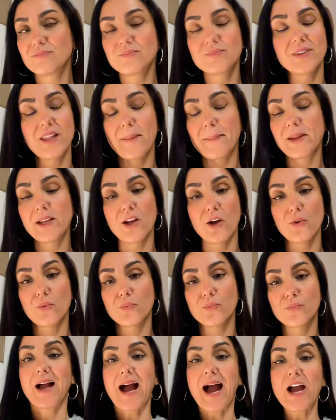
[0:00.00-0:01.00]
Let me know.
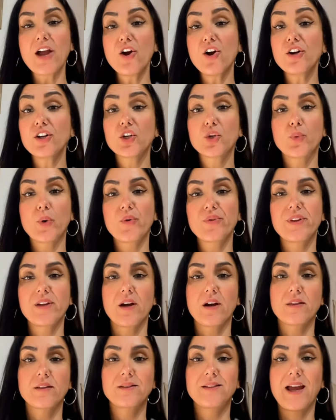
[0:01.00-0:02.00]
I heard a quote the
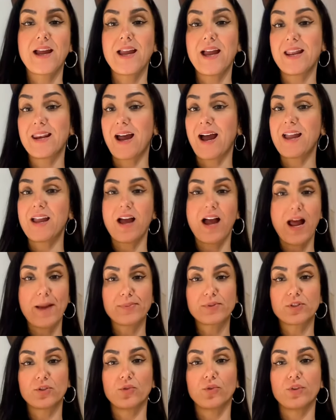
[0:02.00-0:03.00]
other day and I
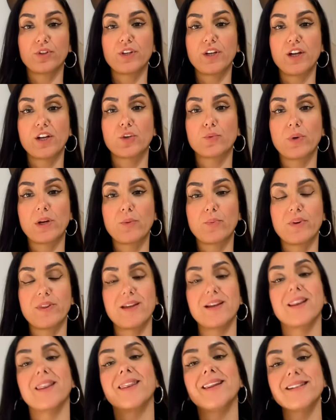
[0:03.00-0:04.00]
absolutely agree with
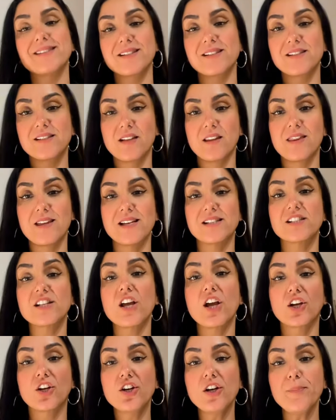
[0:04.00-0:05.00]
it. Listen to this.
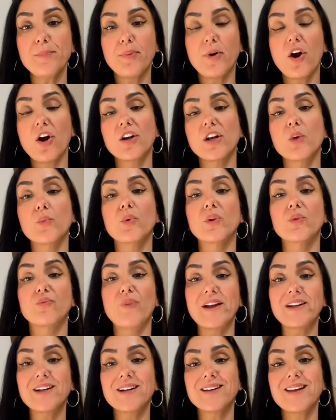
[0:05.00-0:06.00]
A good partner will
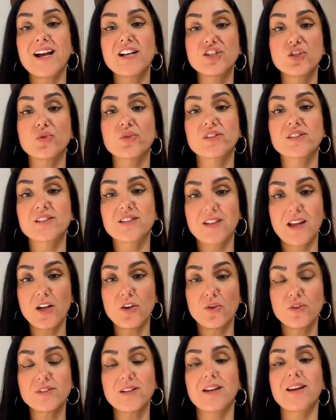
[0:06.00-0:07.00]
recognize your
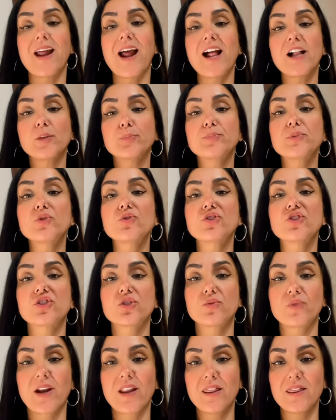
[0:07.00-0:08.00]
skills and help you
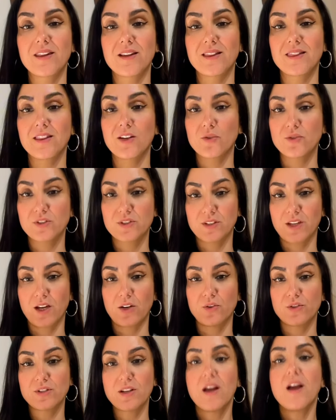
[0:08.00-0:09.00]
strengthen those
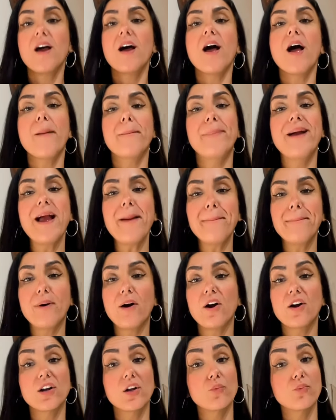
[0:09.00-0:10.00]
skills. A bad
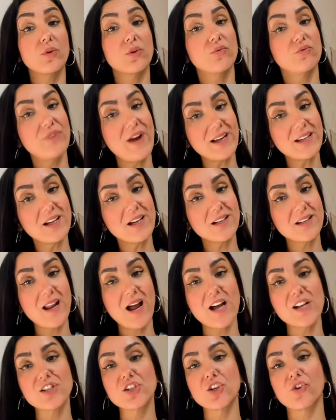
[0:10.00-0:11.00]
partner will
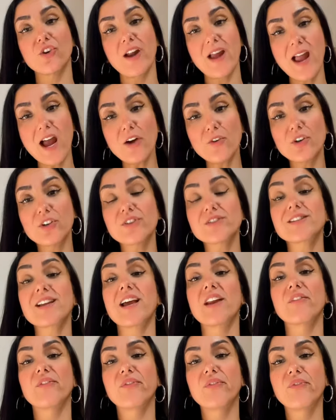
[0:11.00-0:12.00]
recognize your errors
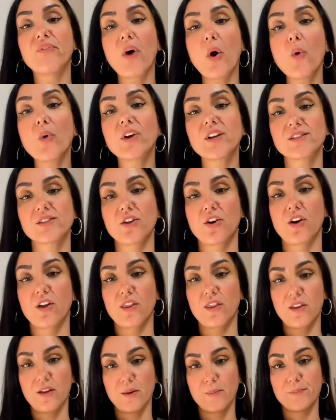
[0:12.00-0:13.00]
and focus on
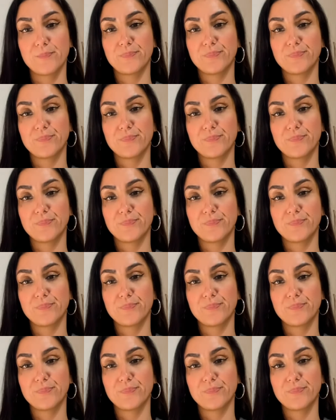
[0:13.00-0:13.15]
them.